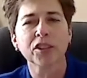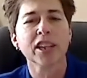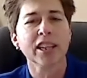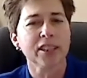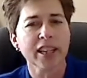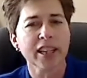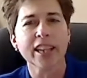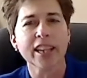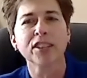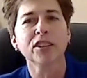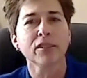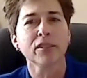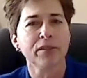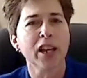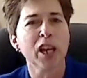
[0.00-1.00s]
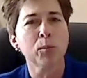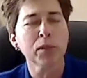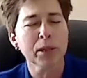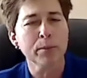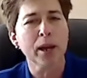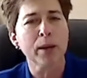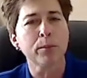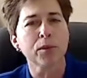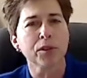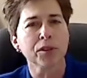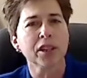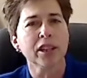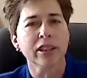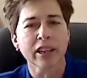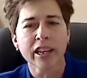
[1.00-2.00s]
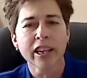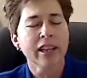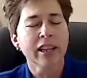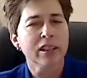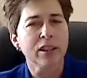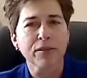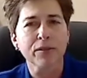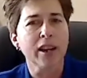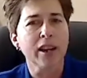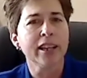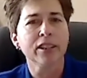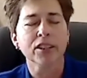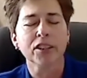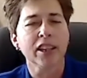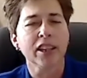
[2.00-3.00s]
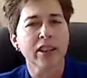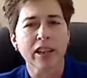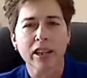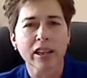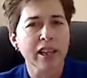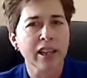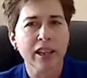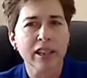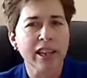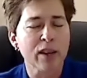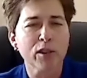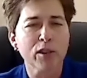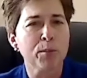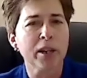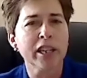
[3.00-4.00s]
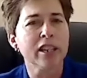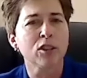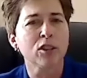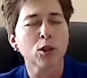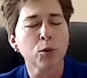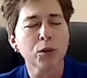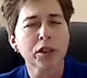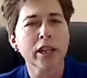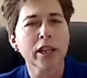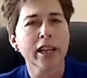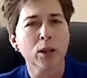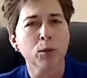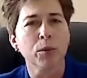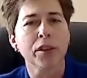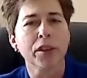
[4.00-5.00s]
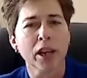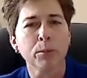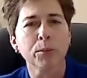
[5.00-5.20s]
It's the family members and the friends and everybody associated with them.